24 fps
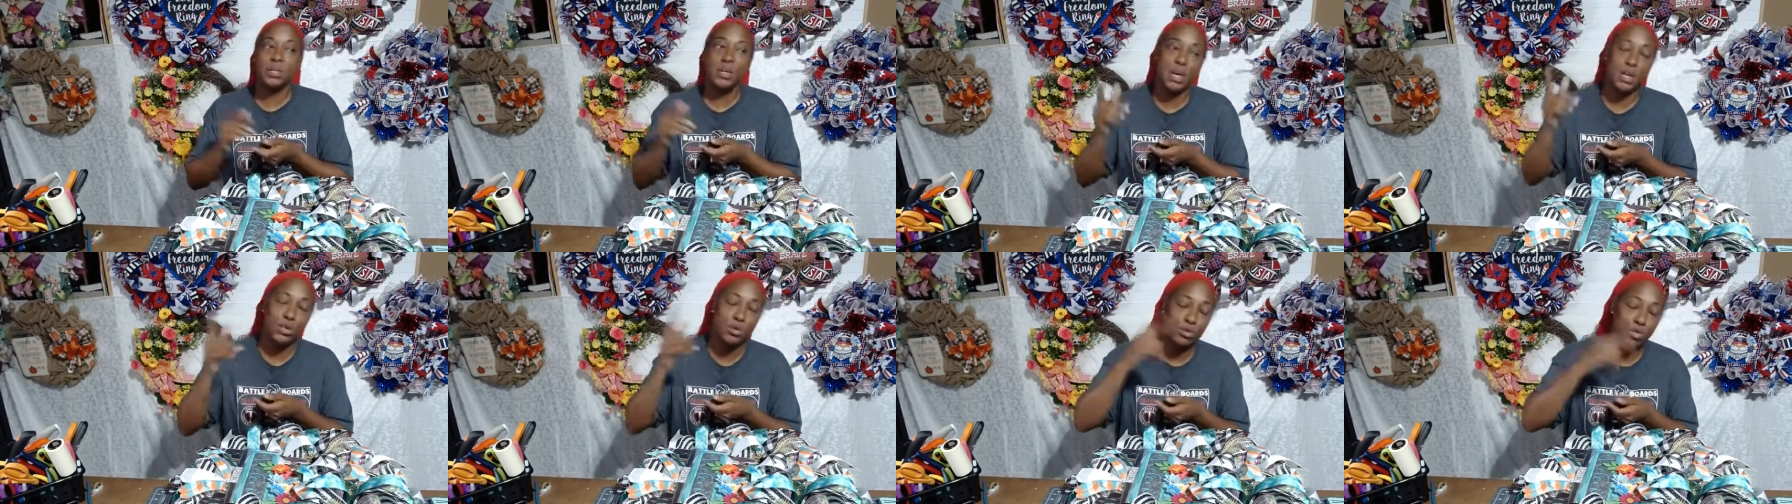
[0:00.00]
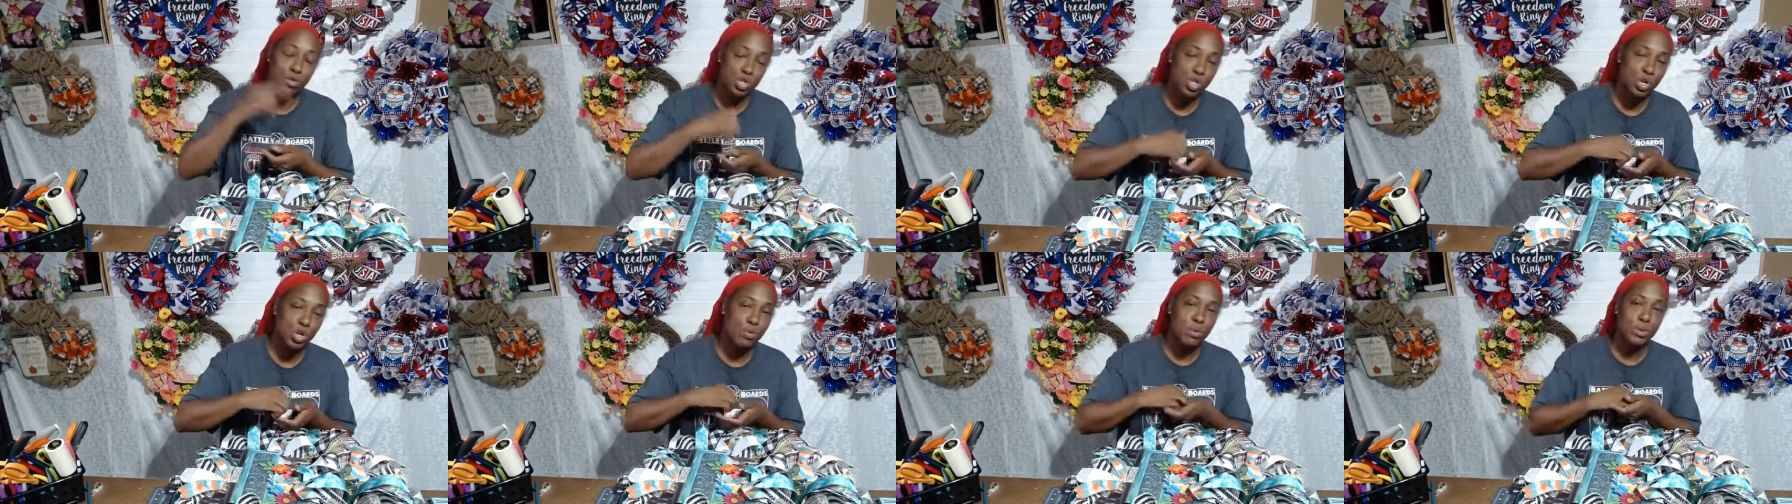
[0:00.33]
Can you
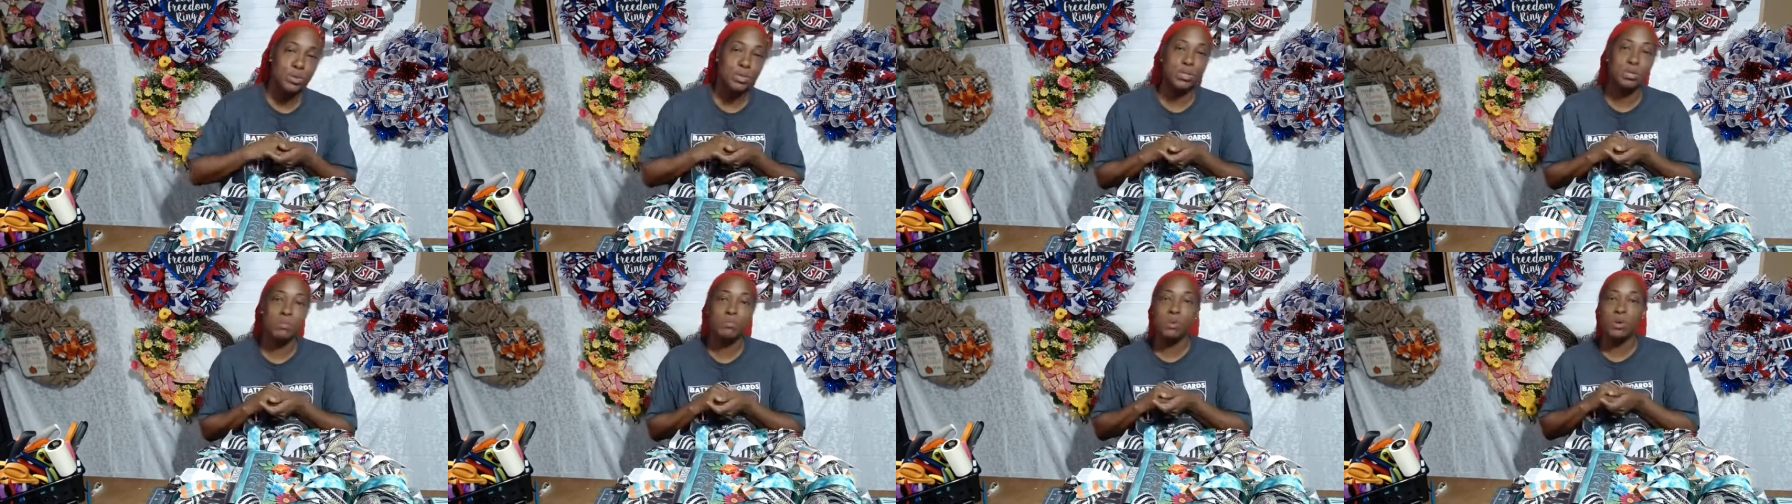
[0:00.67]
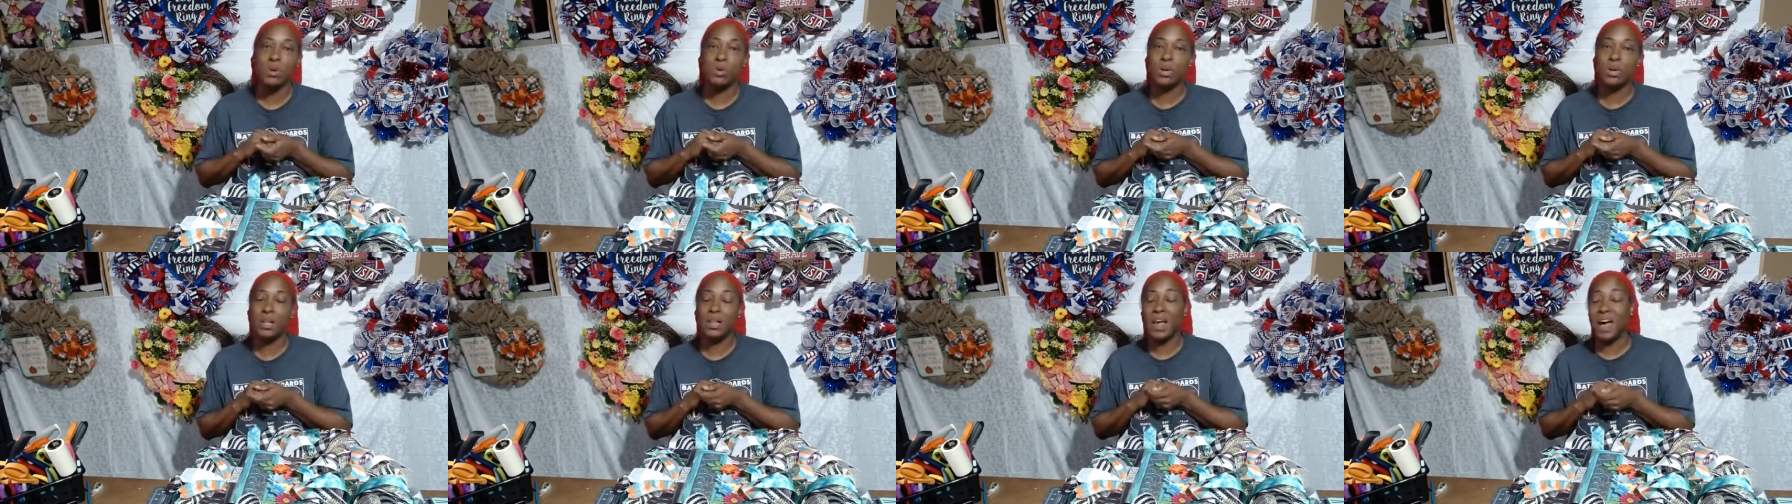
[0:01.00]
show it to me
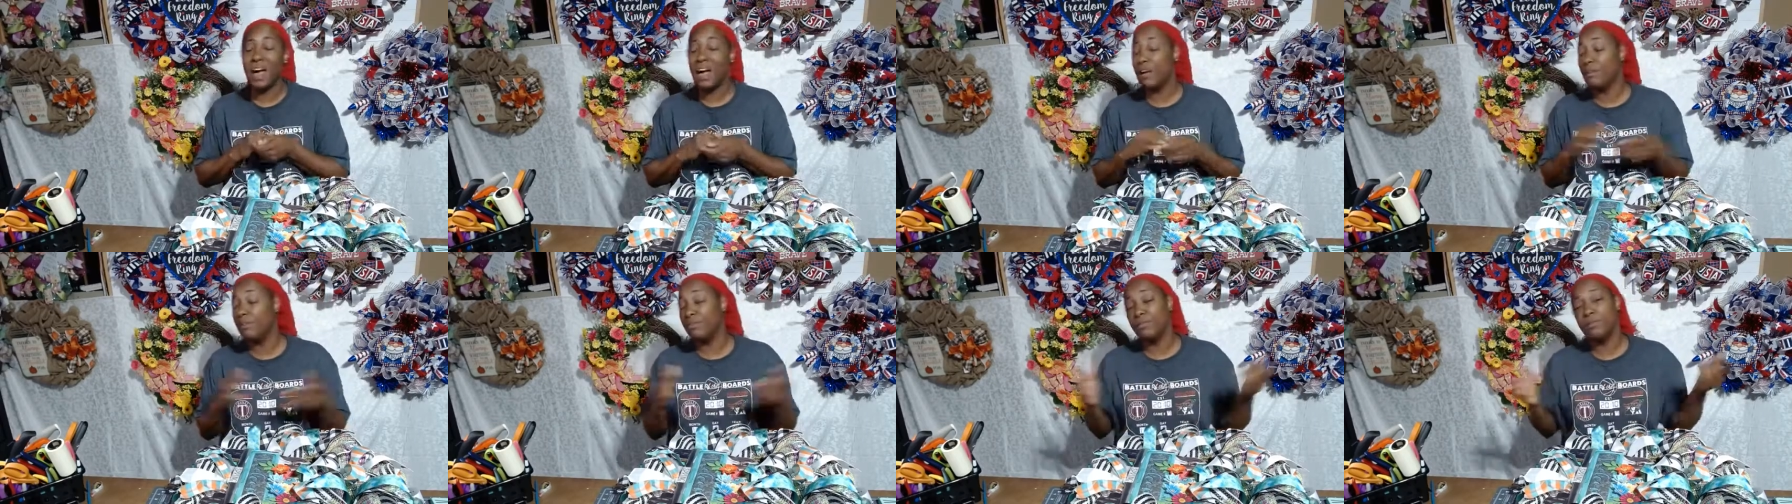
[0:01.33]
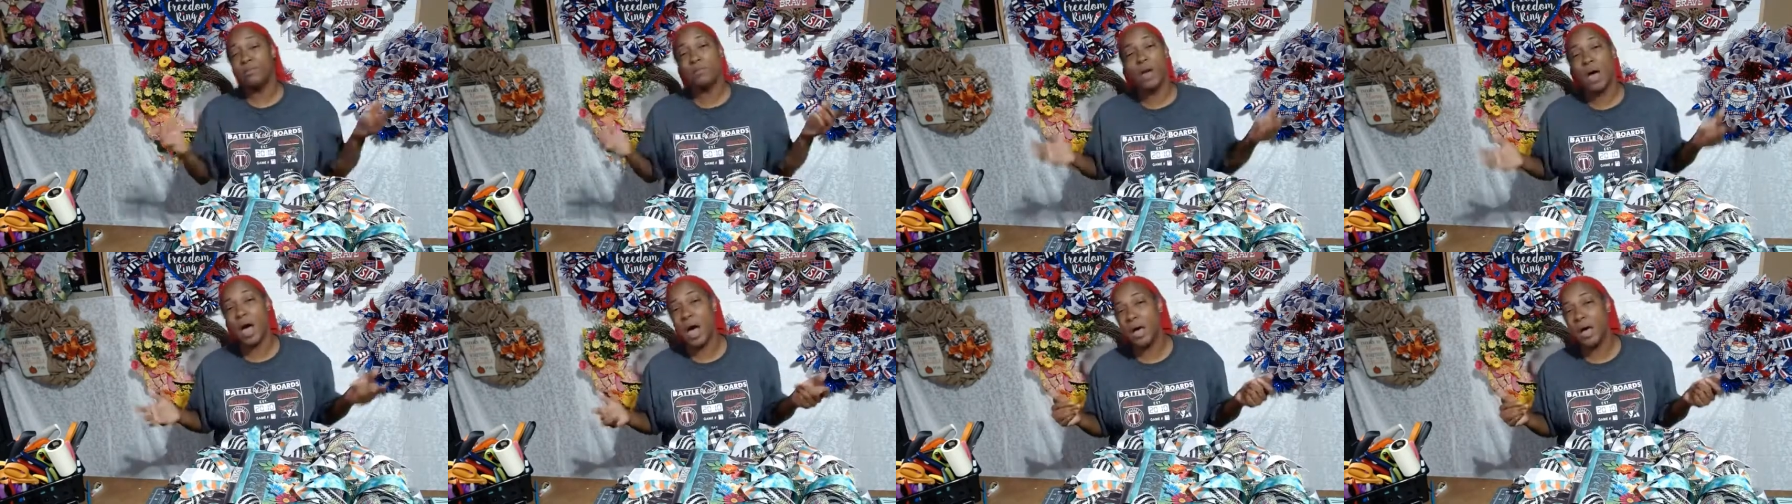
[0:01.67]
on a live?
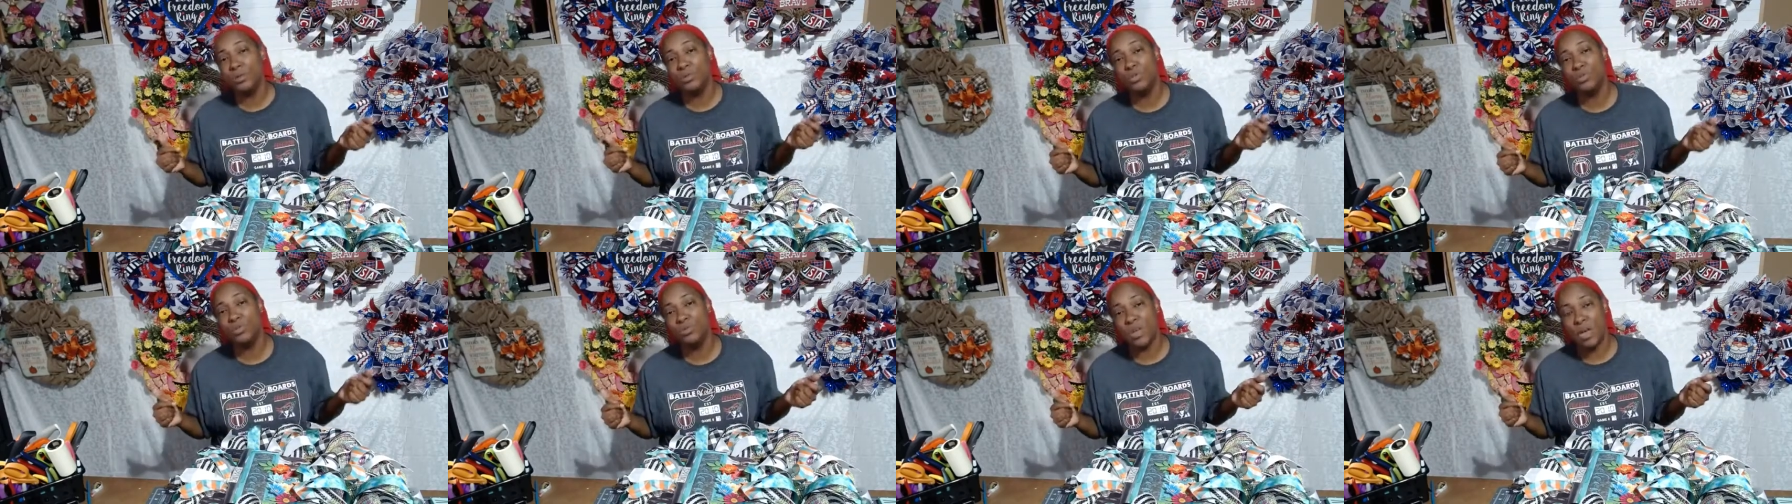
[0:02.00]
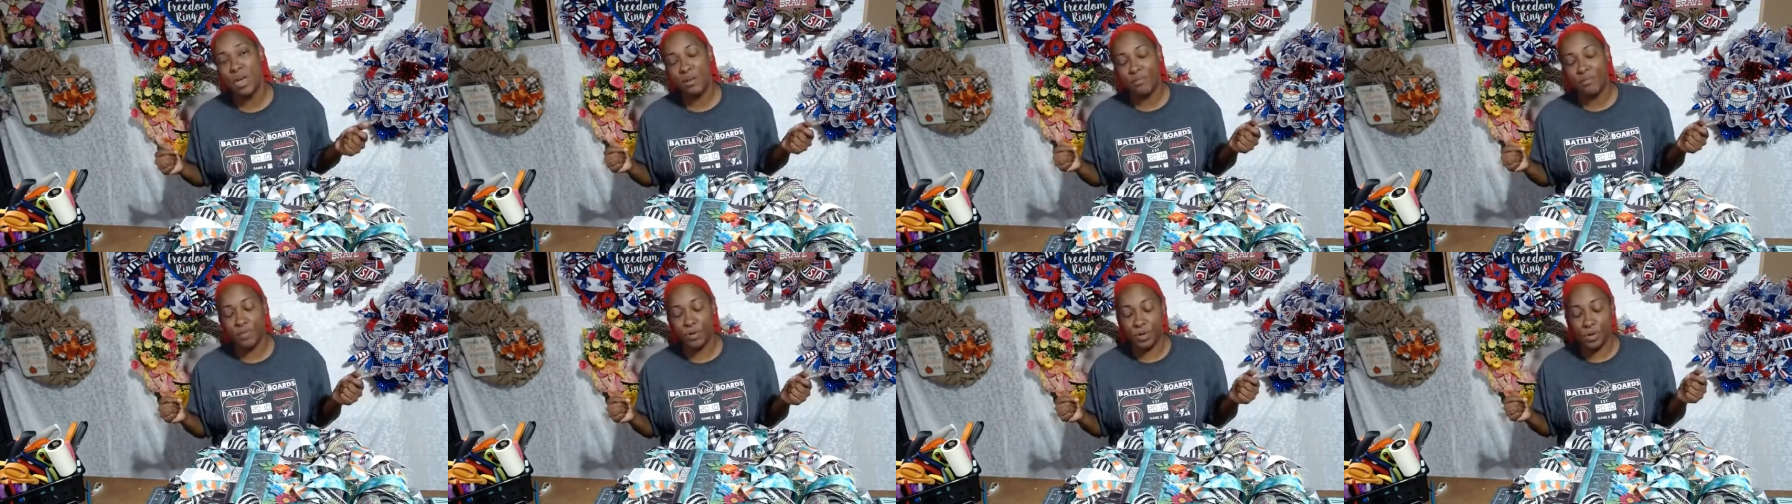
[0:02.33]
I'll do
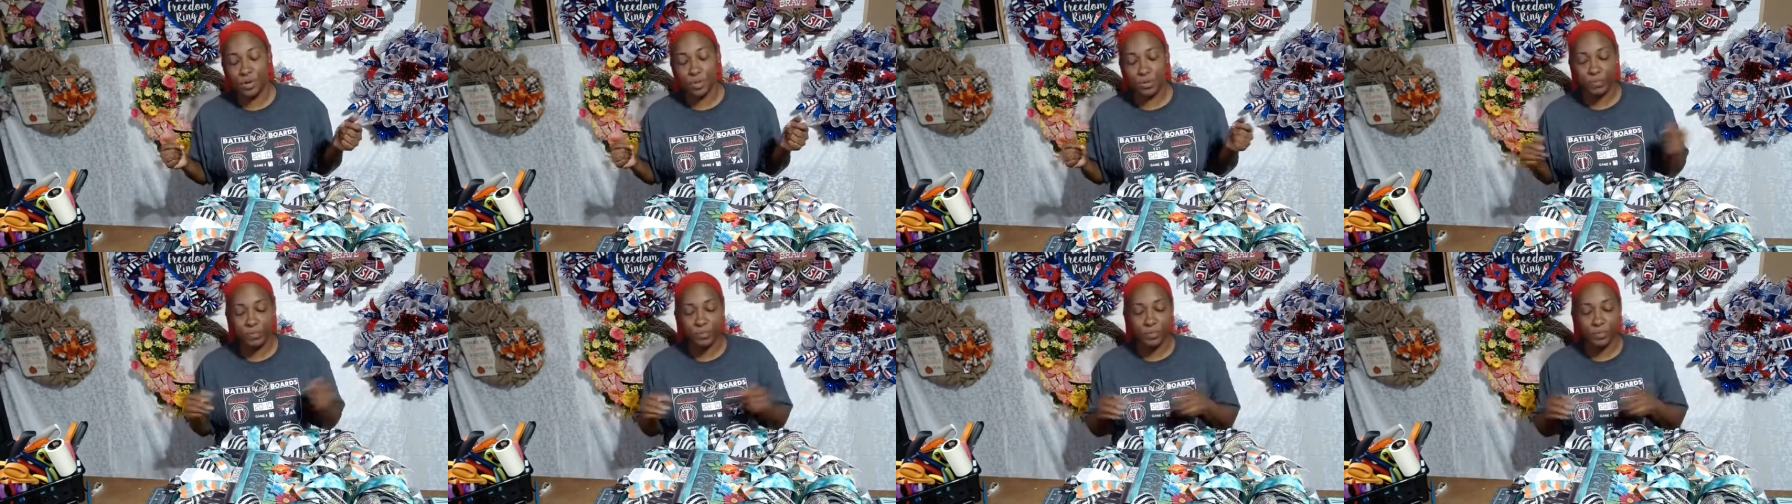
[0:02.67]
that for you.